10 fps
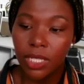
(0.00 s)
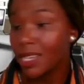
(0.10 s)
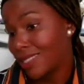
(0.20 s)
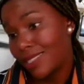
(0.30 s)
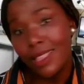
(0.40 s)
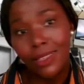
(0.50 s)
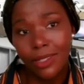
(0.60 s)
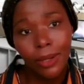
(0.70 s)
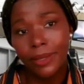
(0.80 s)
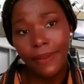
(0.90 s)
Excel is
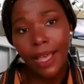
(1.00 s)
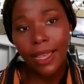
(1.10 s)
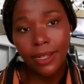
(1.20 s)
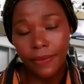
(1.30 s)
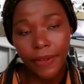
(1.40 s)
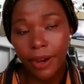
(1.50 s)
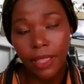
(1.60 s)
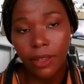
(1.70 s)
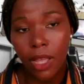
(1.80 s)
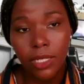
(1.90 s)
totally fine to figure
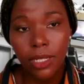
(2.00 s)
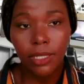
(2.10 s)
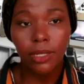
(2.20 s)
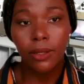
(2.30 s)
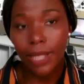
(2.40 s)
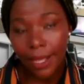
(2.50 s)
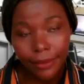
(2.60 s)
out the cost of goods sold.